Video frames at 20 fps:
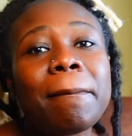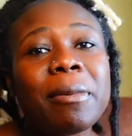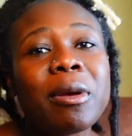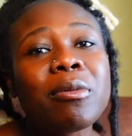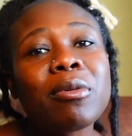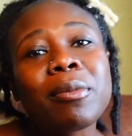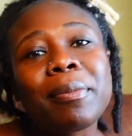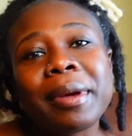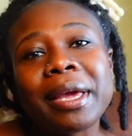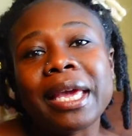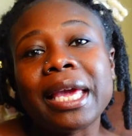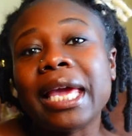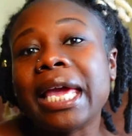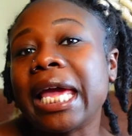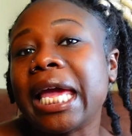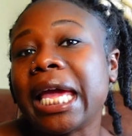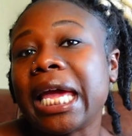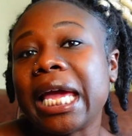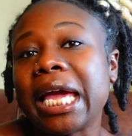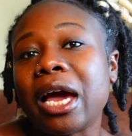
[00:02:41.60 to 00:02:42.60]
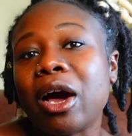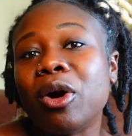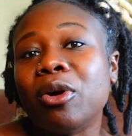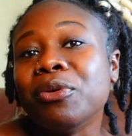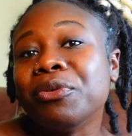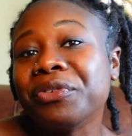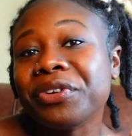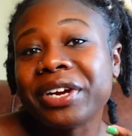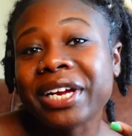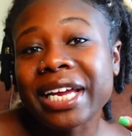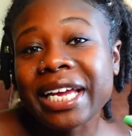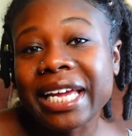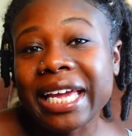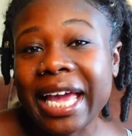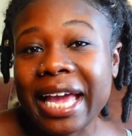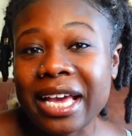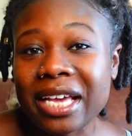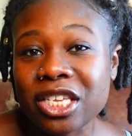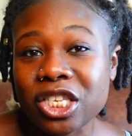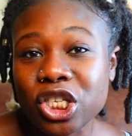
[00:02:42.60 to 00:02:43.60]
people been getting ovarian
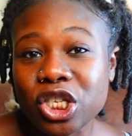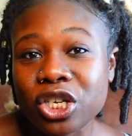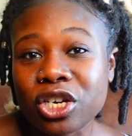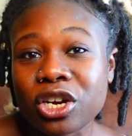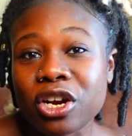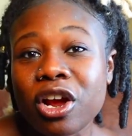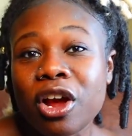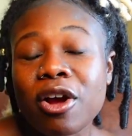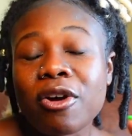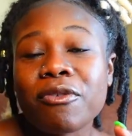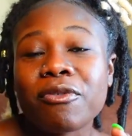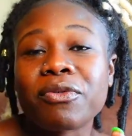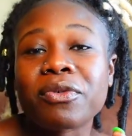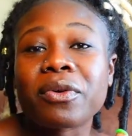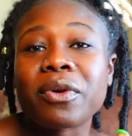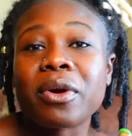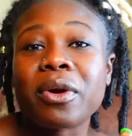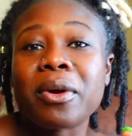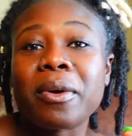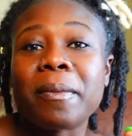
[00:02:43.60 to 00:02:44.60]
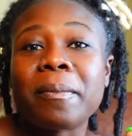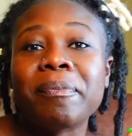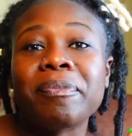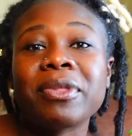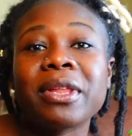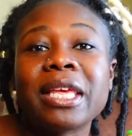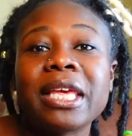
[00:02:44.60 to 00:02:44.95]
cancer from